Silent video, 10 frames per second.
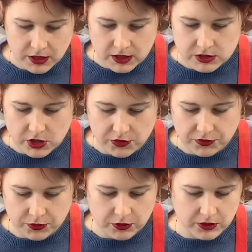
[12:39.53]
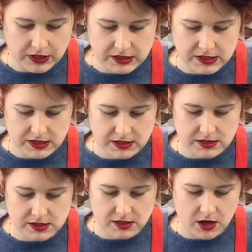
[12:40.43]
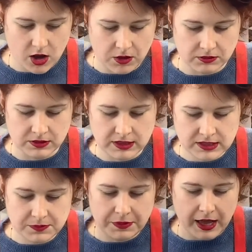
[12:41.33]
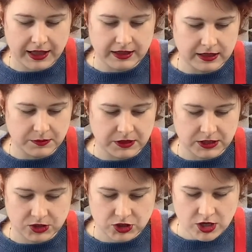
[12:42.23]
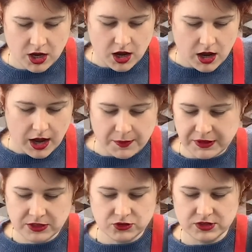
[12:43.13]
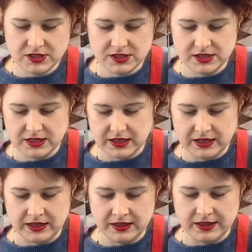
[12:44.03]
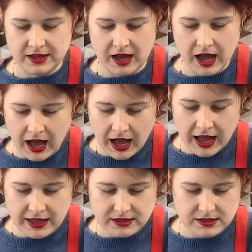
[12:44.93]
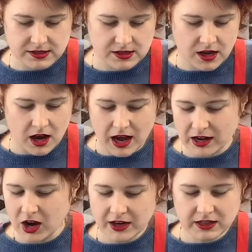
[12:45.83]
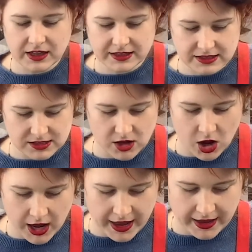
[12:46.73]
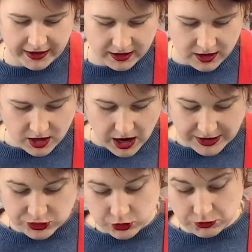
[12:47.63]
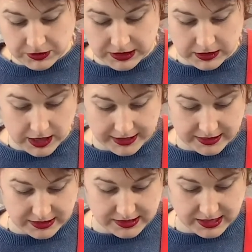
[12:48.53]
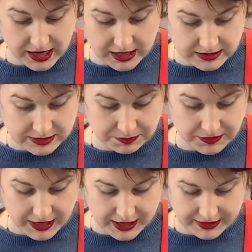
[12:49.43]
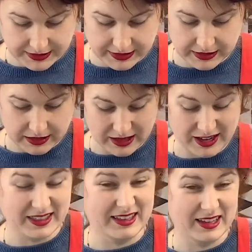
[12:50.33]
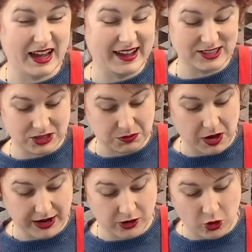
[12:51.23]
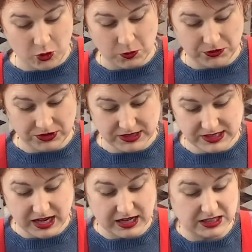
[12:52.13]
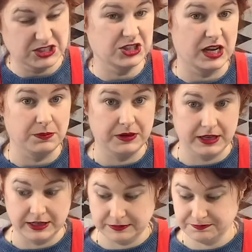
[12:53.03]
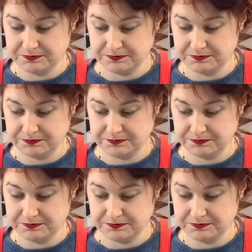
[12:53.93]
So for instance, on this part of the image, I'm interested in the hearts. I kind of like this eye. I do really like this color part here, and I think I actually might go with this color shape here.